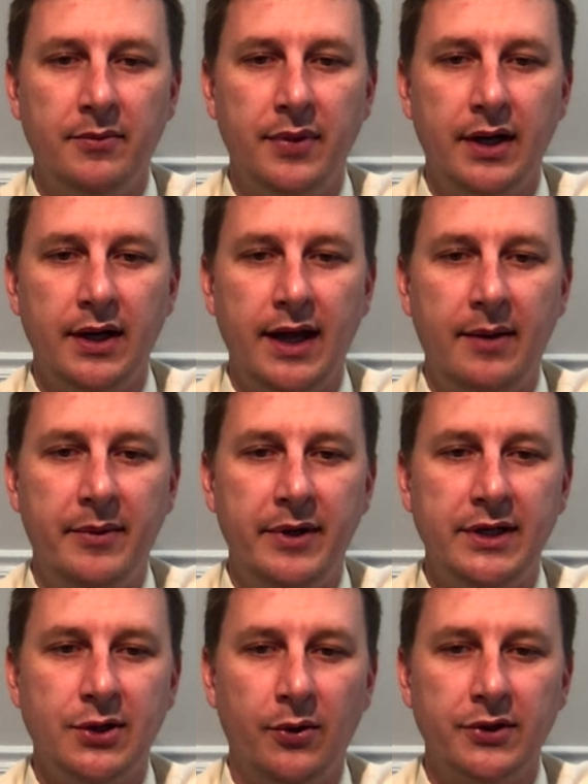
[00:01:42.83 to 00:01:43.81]
but how
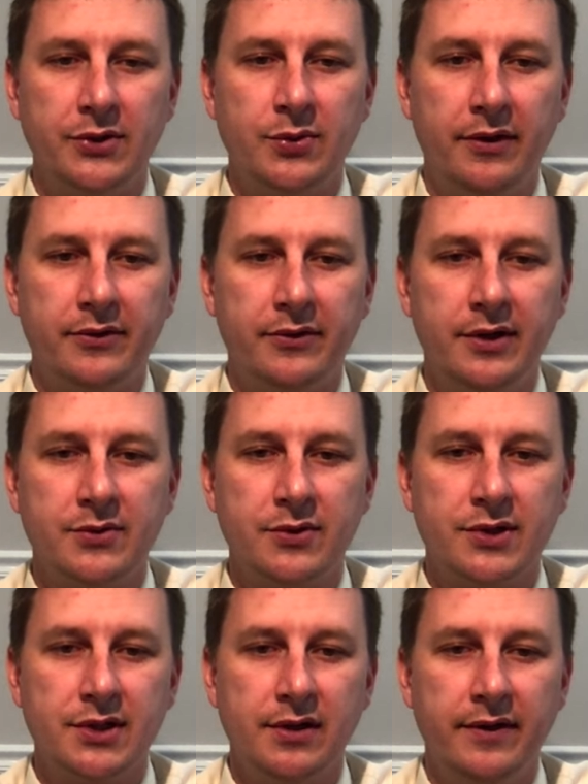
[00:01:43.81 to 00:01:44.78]
many total 12th graders were
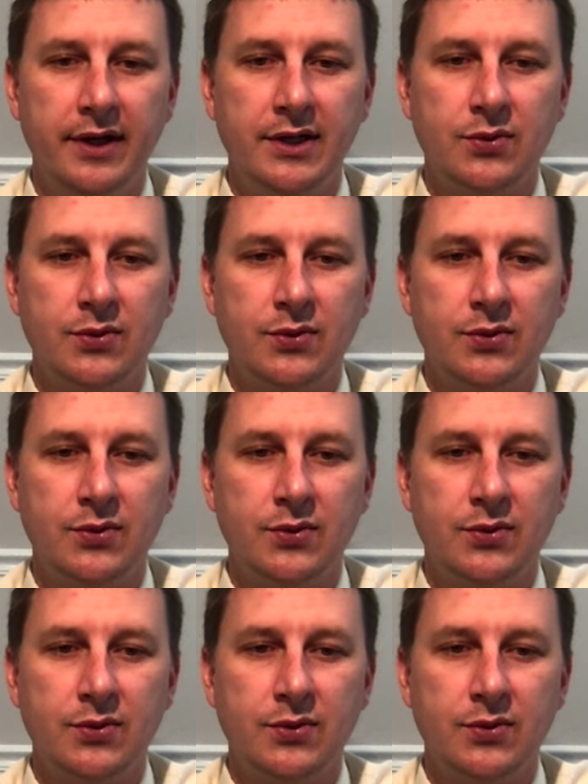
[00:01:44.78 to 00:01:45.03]
surveyed?